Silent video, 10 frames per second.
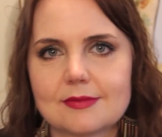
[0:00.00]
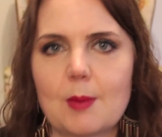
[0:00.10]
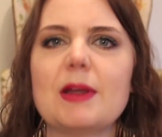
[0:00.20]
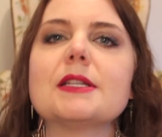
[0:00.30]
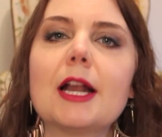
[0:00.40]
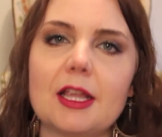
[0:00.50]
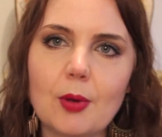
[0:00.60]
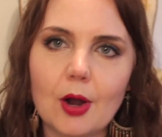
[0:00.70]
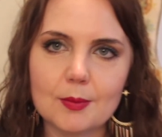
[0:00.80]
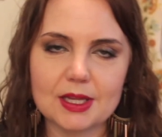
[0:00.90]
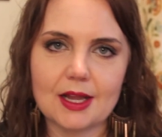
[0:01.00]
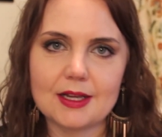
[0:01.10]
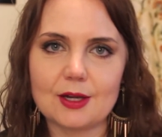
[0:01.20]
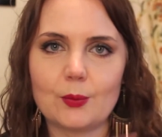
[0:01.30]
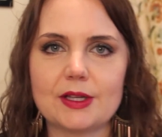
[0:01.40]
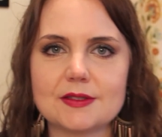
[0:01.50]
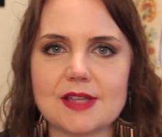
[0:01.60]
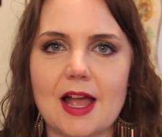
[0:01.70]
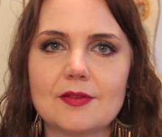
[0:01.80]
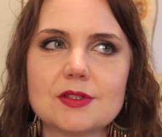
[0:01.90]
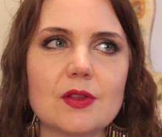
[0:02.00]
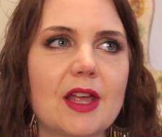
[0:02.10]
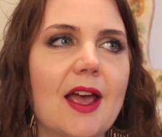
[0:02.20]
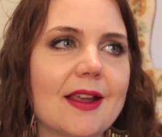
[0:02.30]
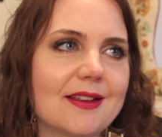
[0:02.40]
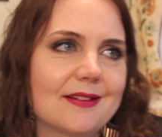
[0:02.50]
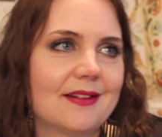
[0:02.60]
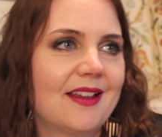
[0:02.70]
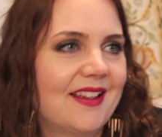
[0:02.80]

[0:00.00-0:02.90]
in my tiny apartment, I need a waitstaff so that I can